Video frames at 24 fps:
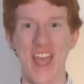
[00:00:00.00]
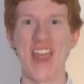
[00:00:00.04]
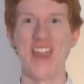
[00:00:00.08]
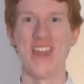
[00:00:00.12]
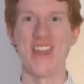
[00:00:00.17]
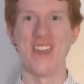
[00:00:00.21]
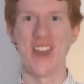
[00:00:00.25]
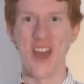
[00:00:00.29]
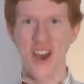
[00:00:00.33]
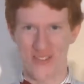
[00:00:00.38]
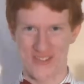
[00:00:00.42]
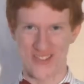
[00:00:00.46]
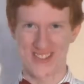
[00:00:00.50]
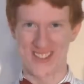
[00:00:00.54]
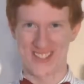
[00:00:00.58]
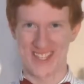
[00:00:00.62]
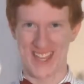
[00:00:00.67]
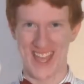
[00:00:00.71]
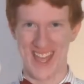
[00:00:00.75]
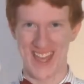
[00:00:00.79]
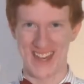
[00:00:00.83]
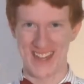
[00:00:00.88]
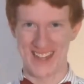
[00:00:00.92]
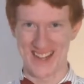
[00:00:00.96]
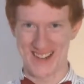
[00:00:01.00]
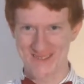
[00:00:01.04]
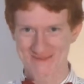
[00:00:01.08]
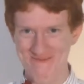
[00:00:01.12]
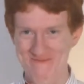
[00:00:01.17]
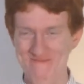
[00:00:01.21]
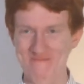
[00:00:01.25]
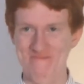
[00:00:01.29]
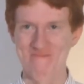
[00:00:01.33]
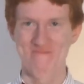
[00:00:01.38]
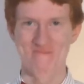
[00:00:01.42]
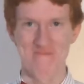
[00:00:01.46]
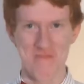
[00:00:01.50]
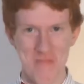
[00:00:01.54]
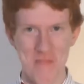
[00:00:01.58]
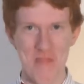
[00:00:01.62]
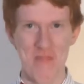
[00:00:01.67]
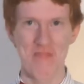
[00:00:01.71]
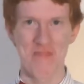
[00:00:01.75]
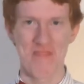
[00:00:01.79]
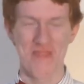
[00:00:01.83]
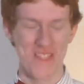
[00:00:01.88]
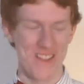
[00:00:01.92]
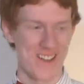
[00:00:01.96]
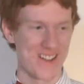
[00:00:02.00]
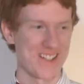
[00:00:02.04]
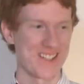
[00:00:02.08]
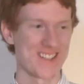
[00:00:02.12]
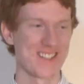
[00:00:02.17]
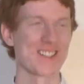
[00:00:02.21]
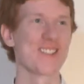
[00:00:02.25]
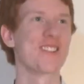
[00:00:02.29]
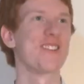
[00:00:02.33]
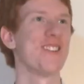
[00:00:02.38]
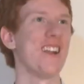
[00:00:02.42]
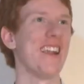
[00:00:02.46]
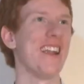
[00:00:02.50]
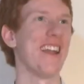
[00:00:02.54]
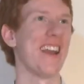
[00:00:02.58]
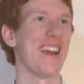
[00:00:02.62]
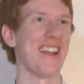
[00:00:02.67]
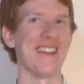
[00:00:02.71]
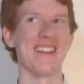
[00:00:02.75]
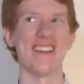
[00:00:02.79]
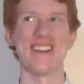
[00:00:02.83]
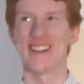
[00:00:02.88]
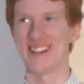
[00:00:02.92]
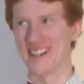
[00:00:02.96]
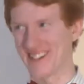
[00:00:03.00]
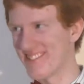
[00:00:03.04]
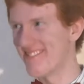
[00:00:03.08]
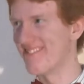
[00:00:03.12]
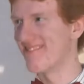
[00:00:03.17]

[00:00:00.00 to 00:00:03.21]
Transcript: Enough said. It's a great idea.